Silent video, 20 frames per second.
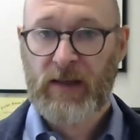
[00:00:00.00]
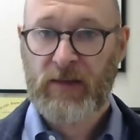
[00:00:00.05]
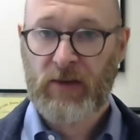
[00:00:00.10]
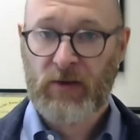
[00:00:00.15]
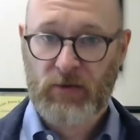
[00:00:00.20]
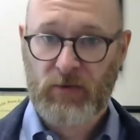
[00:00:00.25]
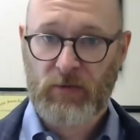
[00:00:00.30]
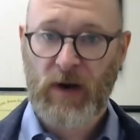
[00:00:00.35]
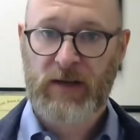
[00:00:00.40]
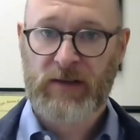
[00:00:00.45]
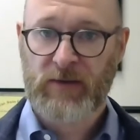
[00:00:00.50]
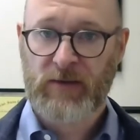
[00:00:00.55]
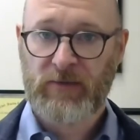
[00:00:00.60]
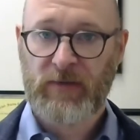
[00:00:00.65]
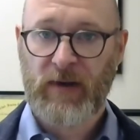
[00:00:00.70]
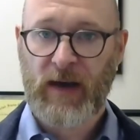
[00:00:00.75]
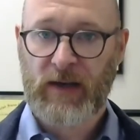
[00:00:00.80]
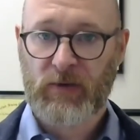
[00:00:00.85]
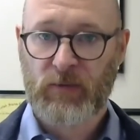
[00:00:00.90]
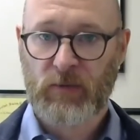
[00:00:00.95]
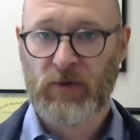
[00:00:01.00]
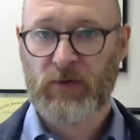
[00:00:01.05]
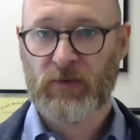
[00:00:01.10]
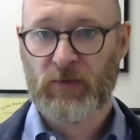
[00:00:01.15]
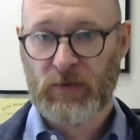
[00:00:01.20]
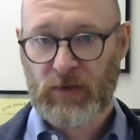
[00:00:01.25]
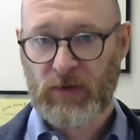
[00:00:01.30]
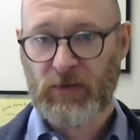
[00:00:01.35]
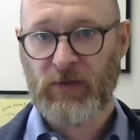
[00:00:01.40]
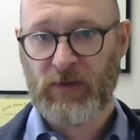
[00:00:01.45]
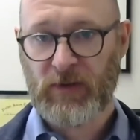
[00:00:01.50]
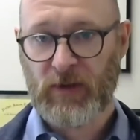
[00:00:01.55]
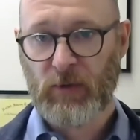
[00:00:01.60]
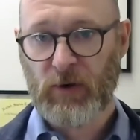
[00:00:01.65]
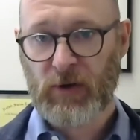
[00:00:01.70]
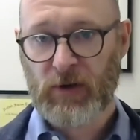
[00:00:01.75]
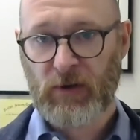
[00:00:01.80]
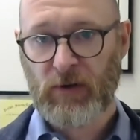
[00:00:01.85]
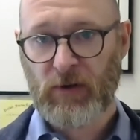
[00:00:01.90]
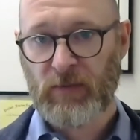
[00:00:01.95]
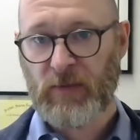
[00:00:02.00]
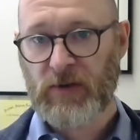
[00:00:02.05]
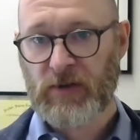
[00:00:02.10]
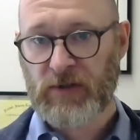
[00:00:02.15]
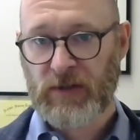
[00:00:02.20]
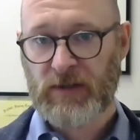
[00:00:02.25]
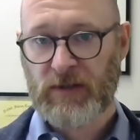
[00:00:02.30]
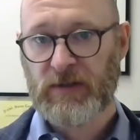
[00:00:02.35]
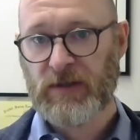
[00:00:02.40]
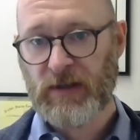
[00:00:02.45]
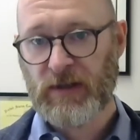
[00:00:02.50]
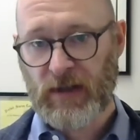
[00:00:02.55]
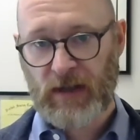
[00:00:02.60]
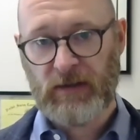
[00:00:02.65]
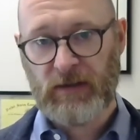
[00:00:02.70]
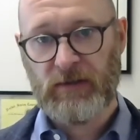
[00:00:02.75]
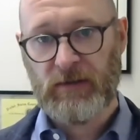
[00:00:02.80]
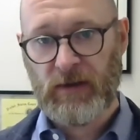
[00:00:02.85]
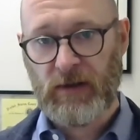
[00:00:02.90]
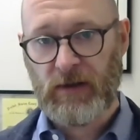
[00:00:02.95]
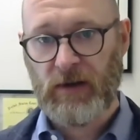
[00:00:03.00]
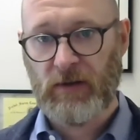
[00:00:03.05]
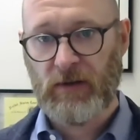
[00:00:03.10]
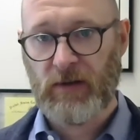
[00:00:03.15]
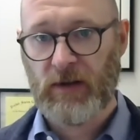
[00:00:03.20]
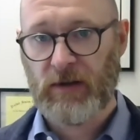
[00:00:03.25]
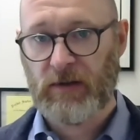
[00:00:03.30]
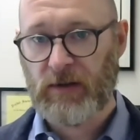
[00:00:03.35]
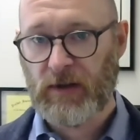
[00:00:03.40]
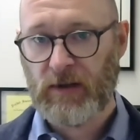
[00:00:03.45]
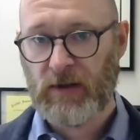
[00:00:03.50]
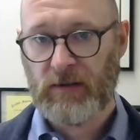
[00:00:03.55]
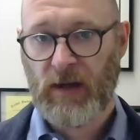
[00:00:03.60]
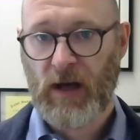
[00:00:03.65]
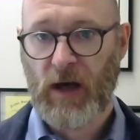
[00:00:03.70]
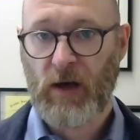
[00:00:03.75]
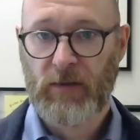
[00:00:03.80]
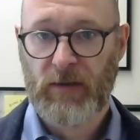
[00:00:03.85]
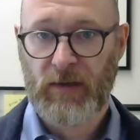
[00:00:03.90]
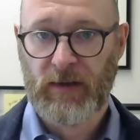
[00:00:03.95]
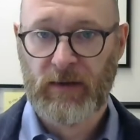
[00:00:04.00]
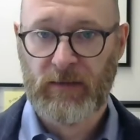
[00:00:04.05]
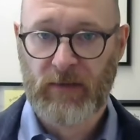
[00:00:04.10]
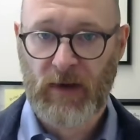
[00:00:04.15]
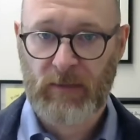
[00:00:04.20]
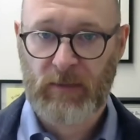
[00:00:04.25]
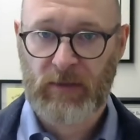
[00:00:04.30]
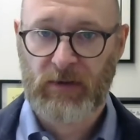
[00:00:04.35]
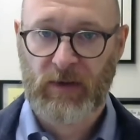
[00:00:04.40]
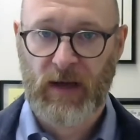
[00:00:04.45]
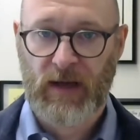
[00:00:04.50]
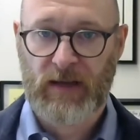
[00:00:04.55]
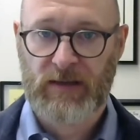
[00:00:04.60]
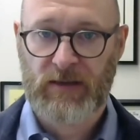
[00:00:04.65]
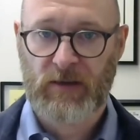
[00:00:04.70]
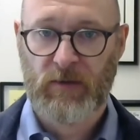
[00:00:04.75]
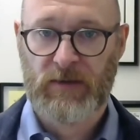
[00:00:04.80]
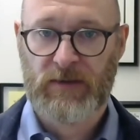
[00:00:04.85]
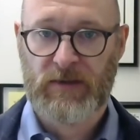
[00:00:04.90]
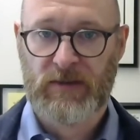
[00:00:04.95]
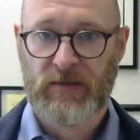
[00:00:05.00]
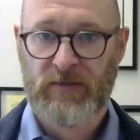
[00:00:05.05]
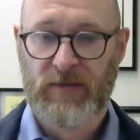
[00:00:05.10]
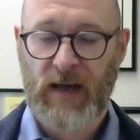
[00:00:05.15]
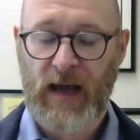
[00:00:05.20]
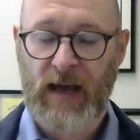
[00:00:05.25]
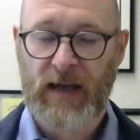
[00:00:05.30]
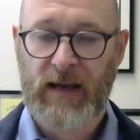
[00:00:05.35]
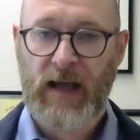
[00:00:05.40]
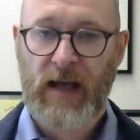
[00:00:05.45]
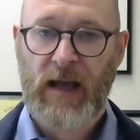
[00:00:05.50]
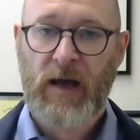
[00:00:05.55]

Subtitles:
The direct effect was reducing the mercury emissions and then the health and environmental consequences of that.